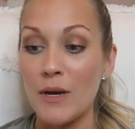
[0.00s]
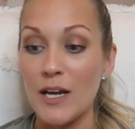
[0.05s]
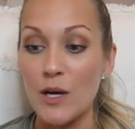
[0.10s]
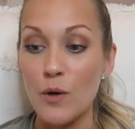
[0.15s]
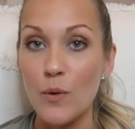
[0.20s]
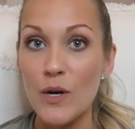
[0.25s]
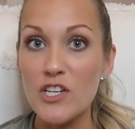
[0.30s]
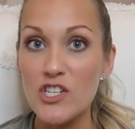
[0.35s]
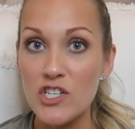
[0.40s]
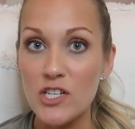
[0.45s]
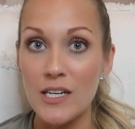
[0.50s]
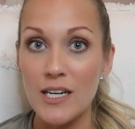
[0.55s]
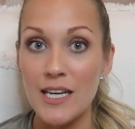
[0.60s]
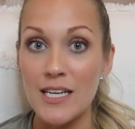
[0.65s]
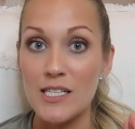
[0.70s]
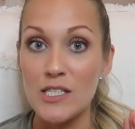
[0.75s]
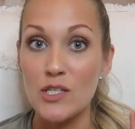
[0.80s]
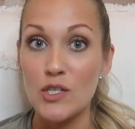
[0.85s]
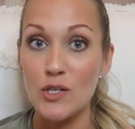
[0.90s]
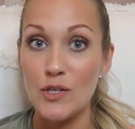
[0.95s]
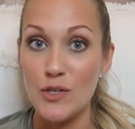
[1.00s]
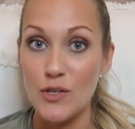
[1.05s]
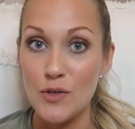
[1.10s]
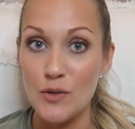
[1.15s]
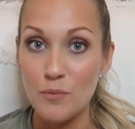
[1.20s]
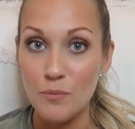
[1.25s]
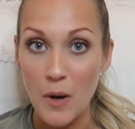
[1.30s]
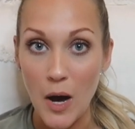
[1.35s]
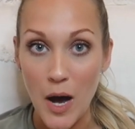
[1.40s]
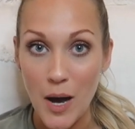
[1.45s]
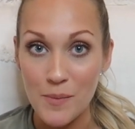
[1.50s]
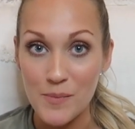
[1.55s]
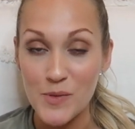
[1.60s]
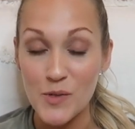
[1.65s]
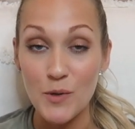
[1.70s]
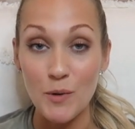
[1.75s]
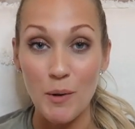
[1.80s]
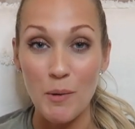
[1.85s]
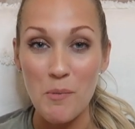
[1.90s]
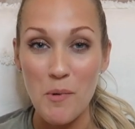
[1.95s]
my question is to you
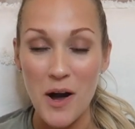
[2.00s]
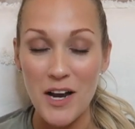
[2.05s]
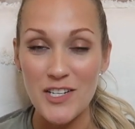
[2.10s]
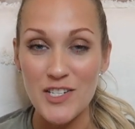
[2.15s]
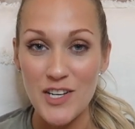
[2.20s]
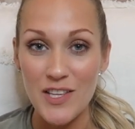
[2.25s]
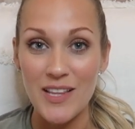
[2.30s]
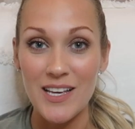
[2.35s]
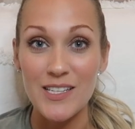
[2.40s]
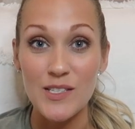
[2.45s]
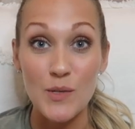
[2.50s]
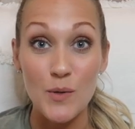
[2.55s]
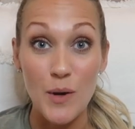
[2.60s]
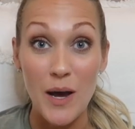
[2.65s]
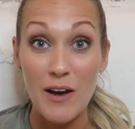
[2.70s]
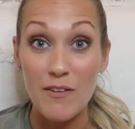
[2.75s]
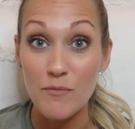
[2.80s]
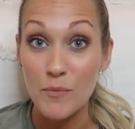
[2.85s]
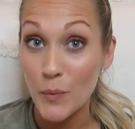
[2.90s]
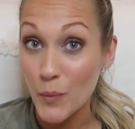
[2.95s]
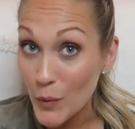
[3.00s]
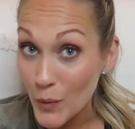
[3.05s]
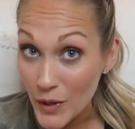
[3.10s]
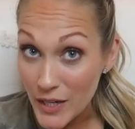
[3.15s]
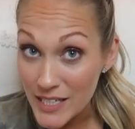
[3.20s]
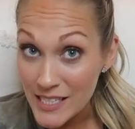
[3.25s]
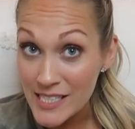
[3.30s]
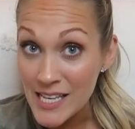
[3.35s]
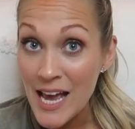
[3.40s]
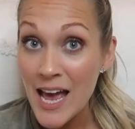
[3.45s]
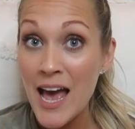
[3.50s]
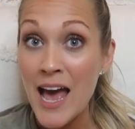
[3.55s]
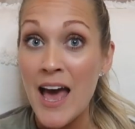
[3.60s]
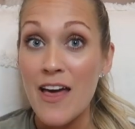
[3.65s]
moms who are watching this, who have boys